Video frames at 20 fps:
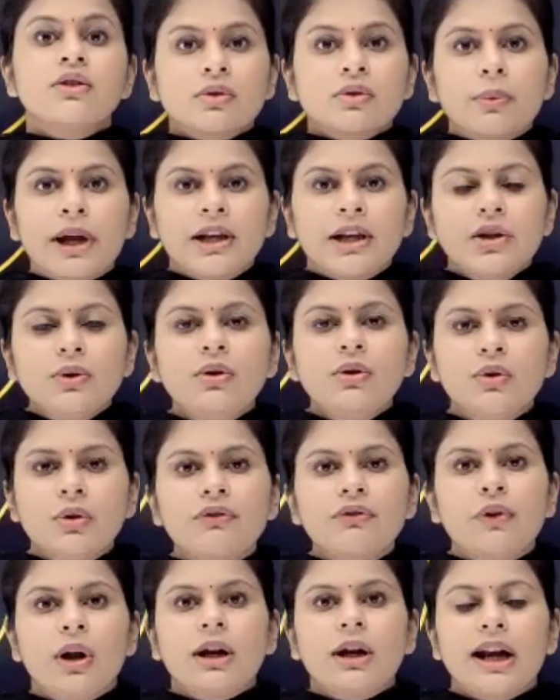So when you look
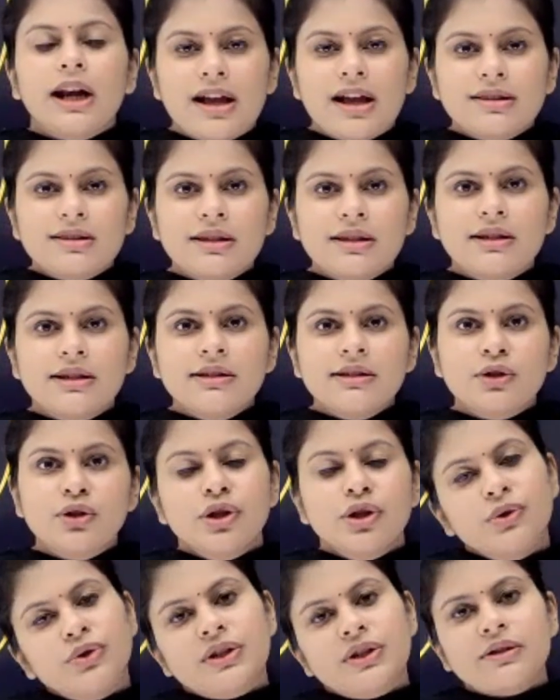for classes,
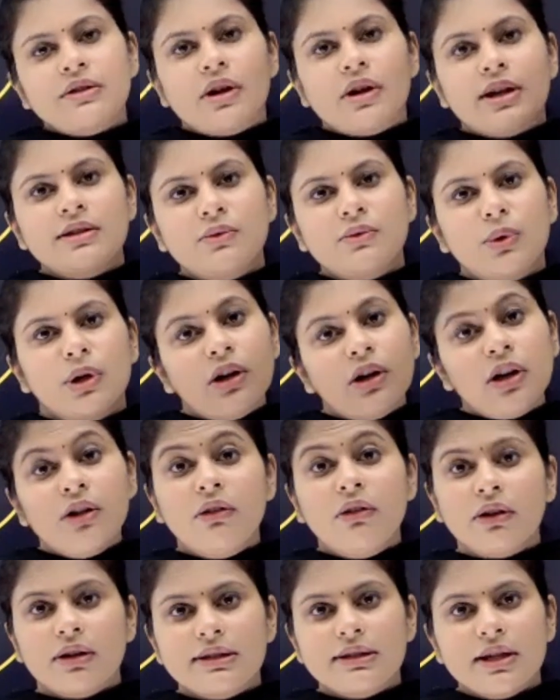do you just trust what the
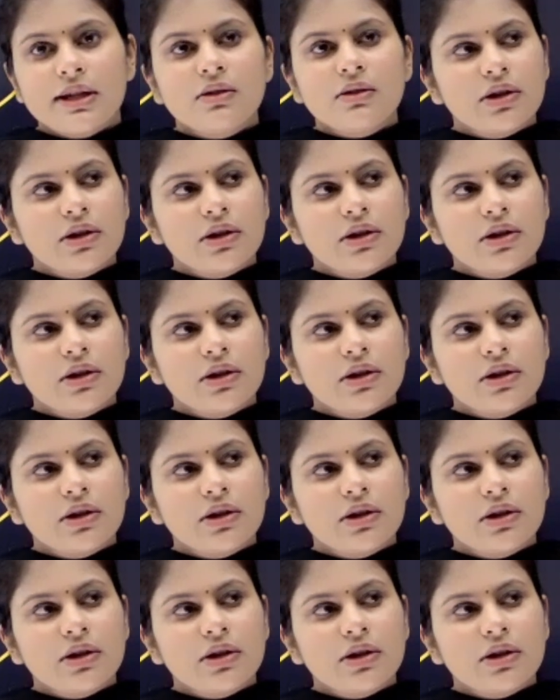tutor says,